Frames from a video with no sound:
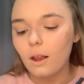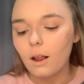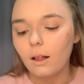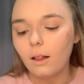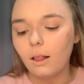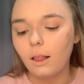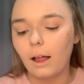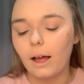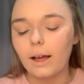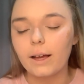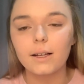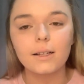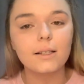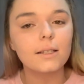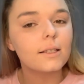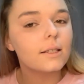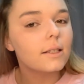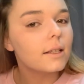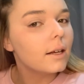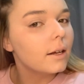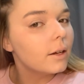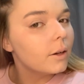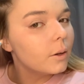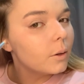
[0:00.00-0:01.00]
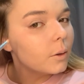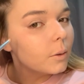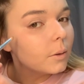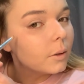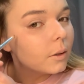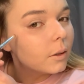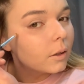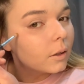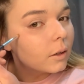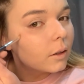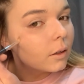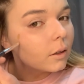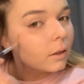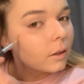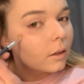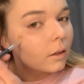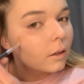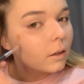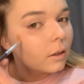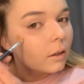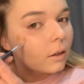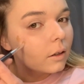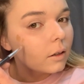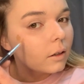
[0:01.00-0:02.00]
like so.
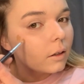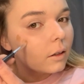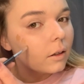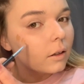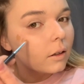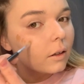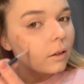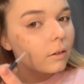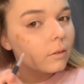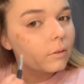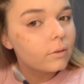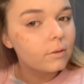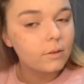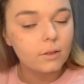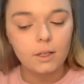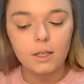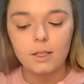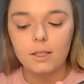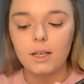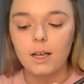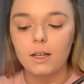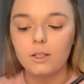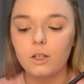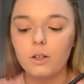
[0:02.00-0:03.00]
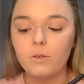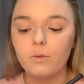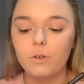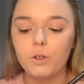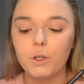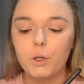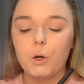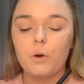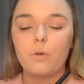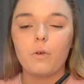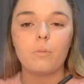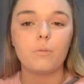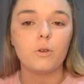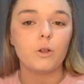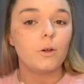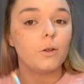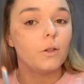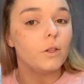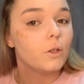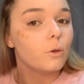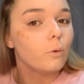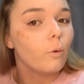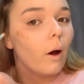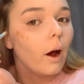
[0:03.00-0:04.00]
You see, I don't even know if I'm doing
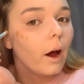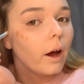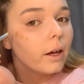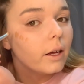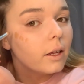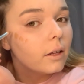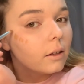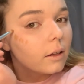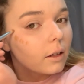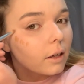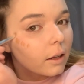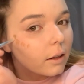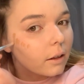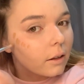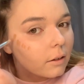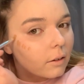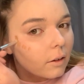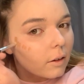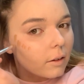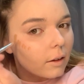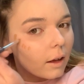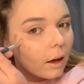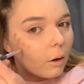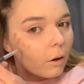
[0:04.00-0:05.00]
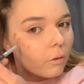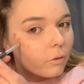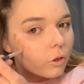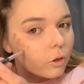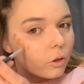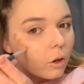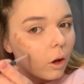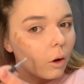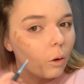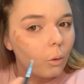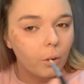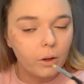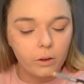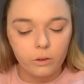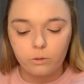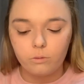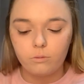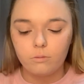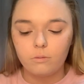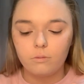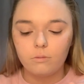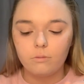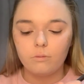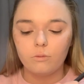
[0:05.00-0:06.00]
this right, like this is how I've just always
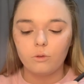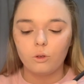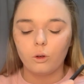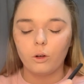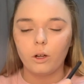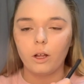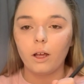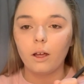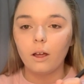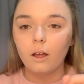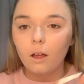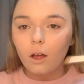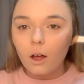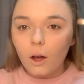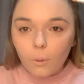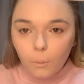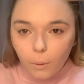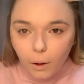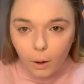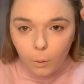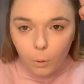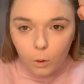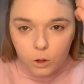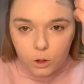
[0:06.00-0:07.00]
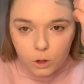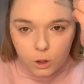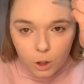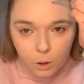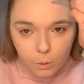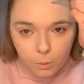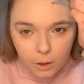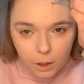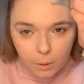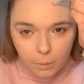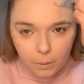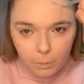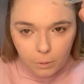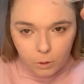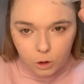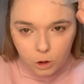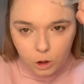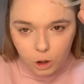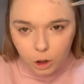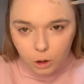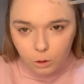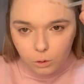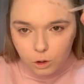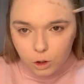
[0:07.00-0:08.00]
done it. Well, I watch so many people's
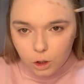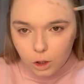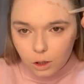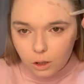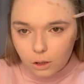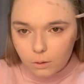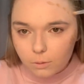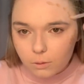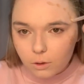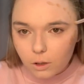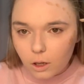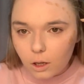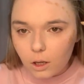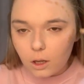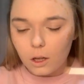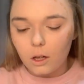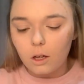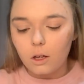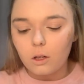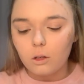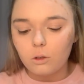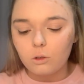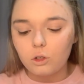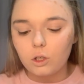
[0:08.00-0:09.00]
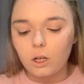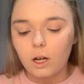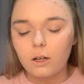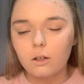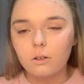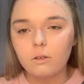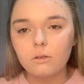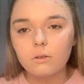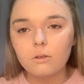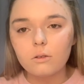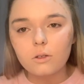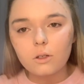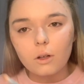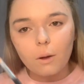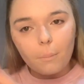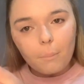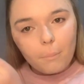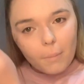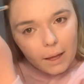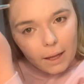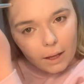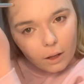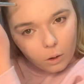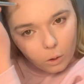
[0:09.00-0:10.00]
YouTube channels on
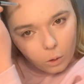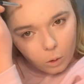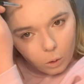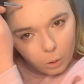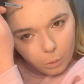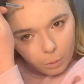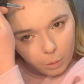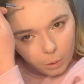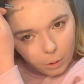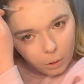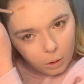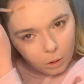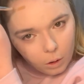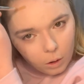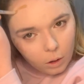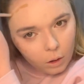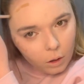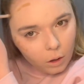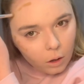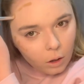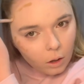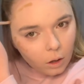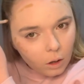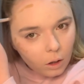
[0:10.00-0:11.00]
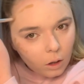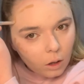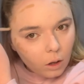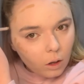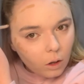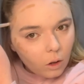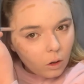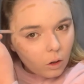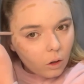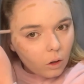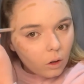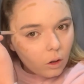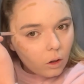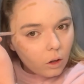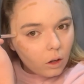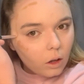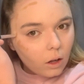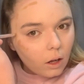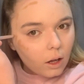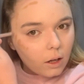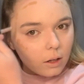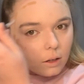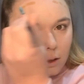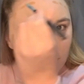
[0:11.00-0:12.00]
makeup
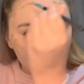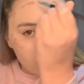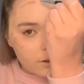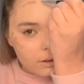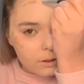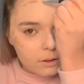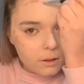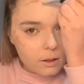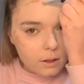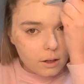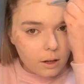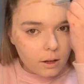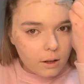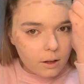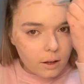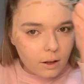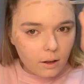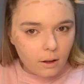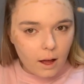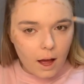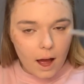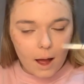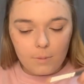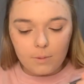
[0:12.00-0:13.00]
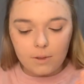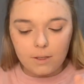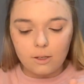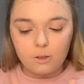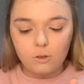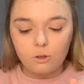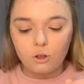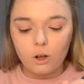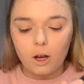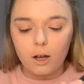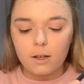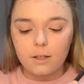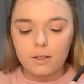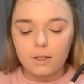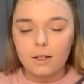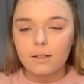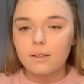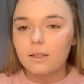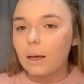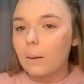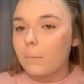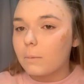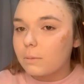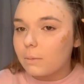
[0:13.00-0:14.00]
and I'm still trying to get
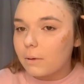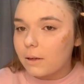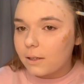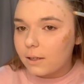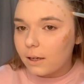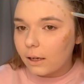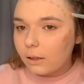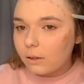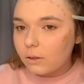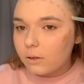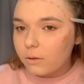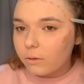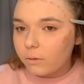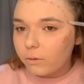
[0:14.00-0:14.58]
tips myself.